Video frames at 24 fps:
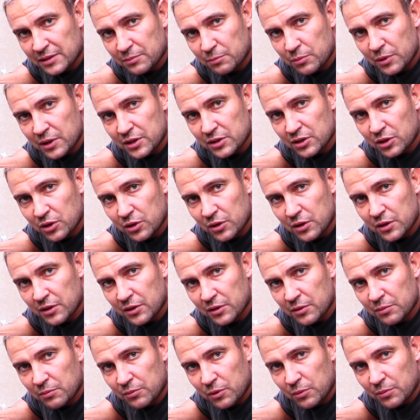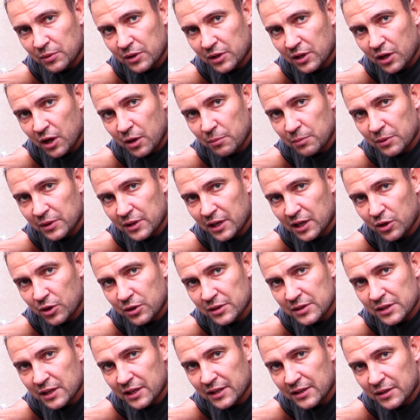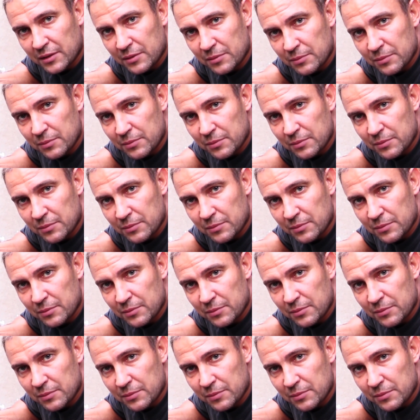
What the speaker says: pressure from the carbon dioxide.